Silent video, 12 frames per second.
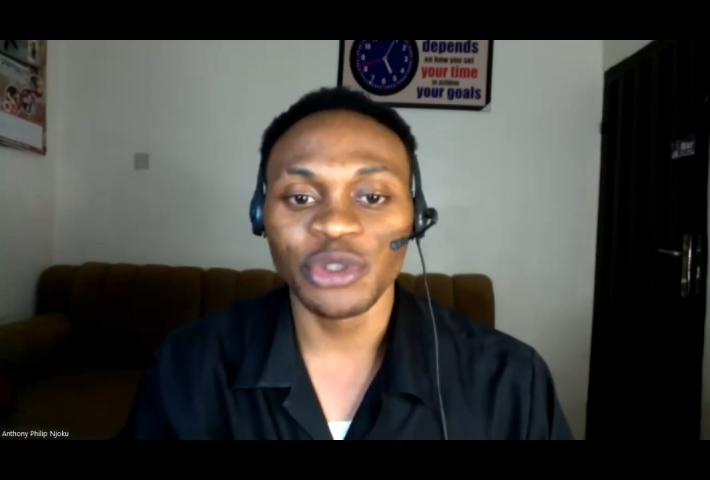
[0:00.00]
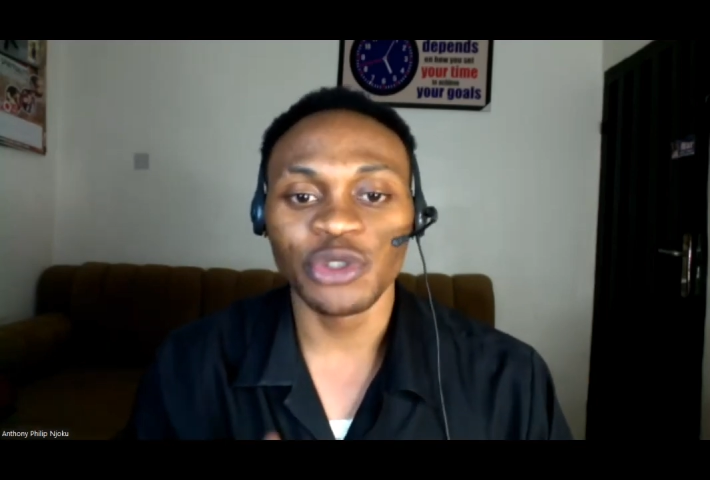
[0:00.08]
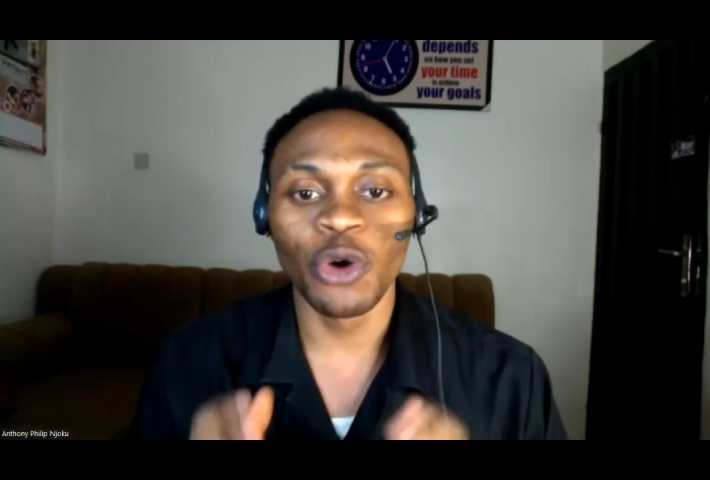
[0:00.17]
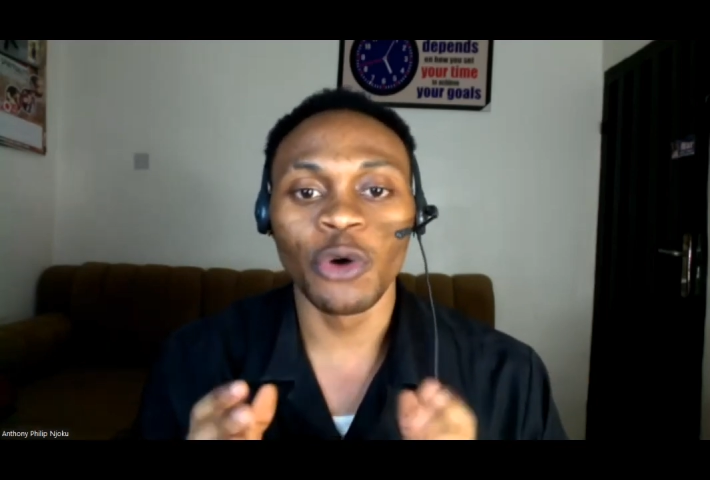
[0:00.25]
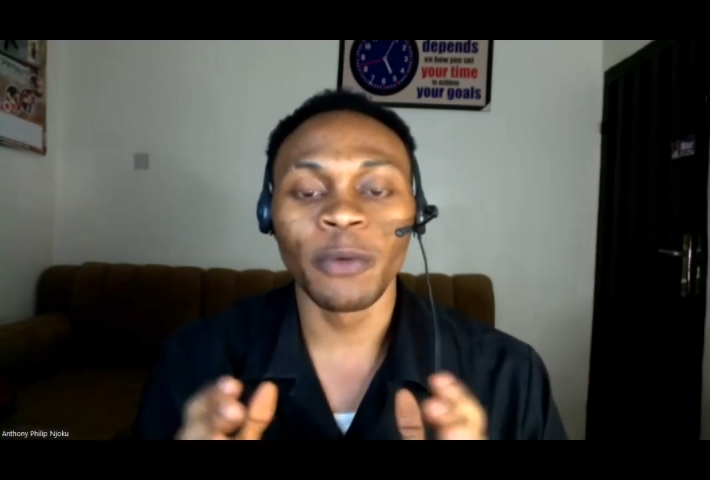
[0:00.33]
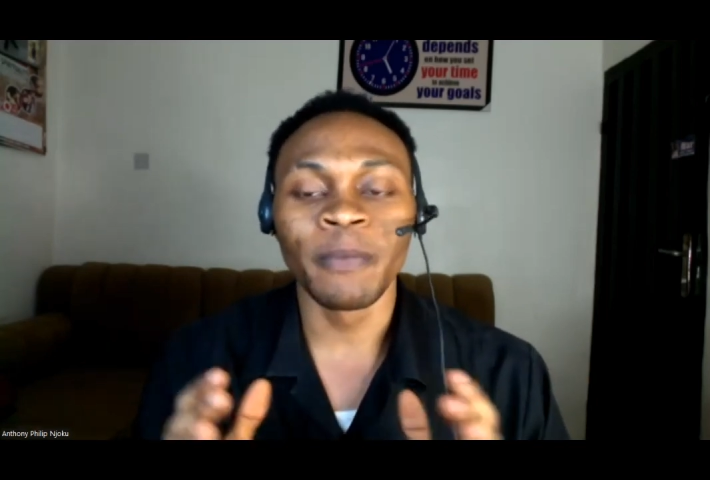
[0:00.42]

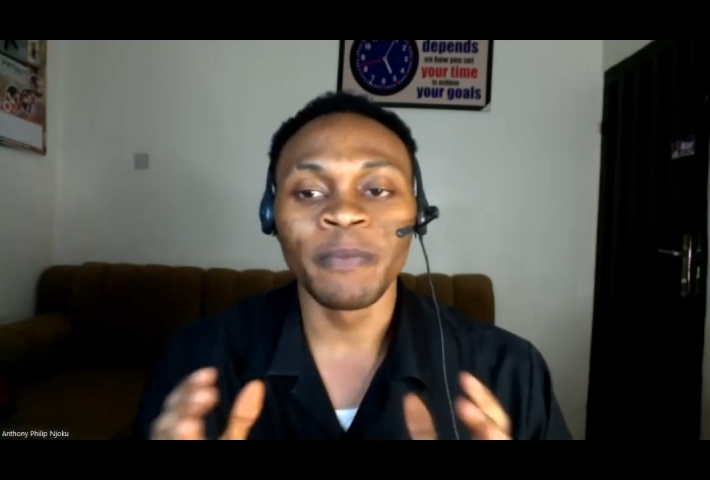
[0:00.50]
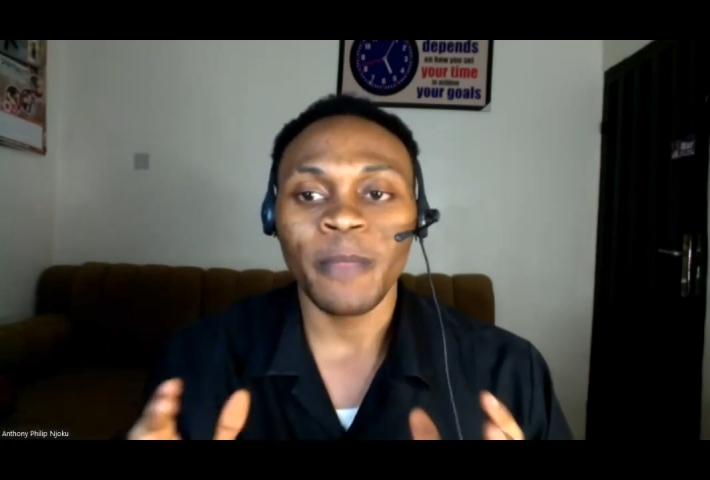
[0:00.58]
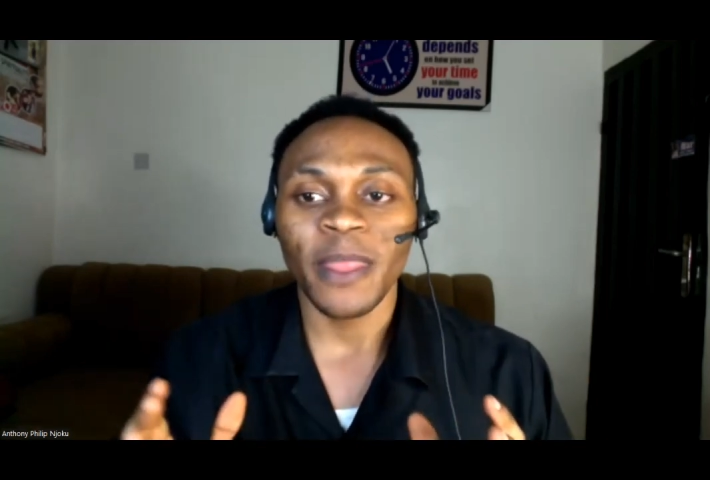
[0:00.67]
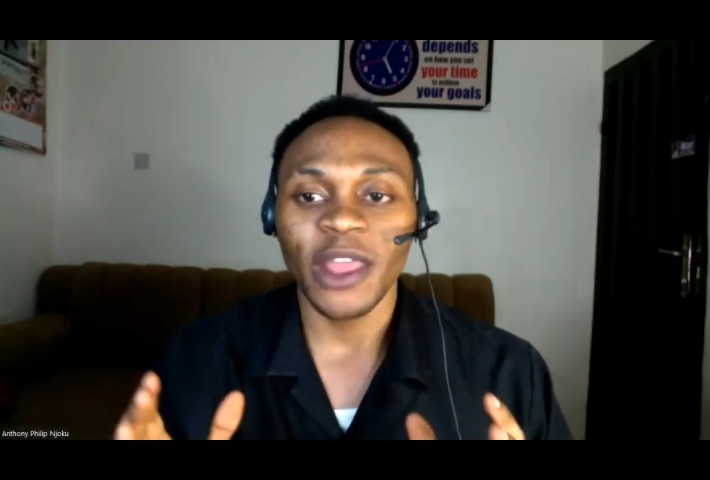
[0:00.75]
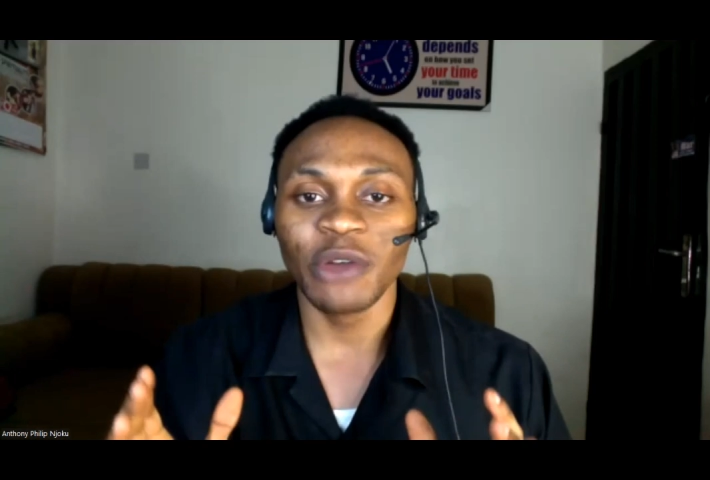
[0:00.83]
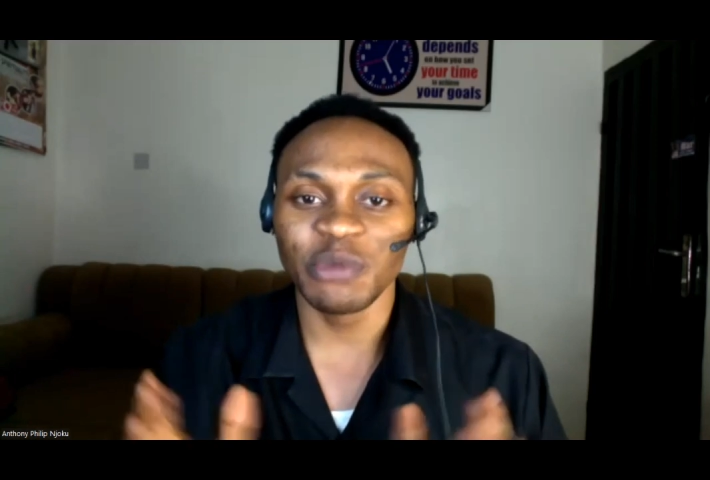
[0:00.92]
So
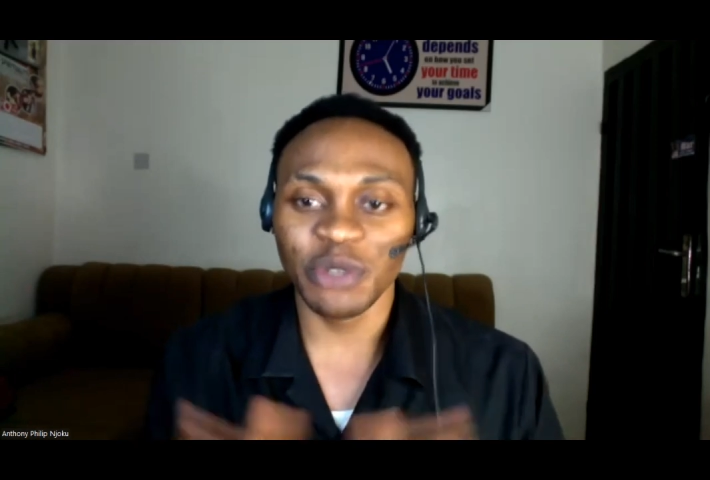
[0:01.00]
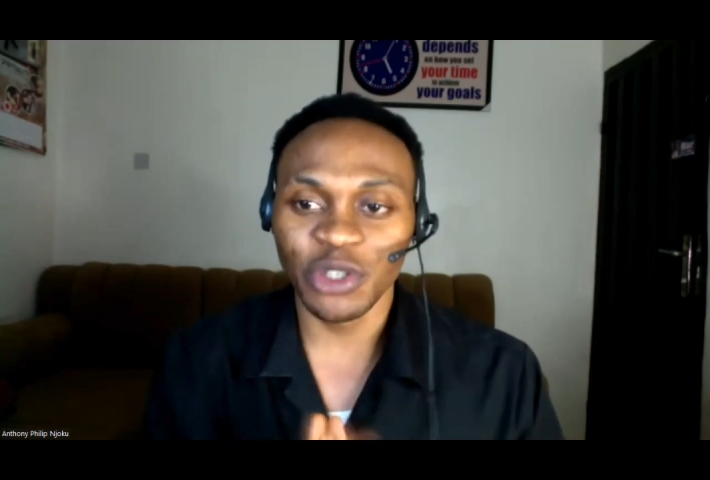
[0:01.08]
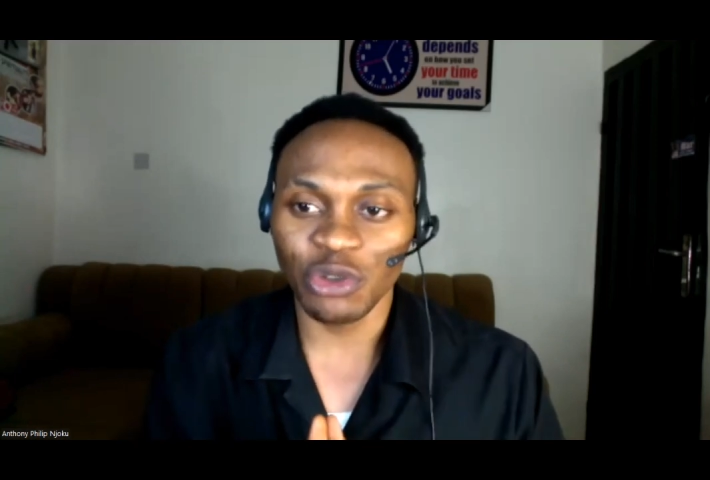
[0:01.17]
we're speaking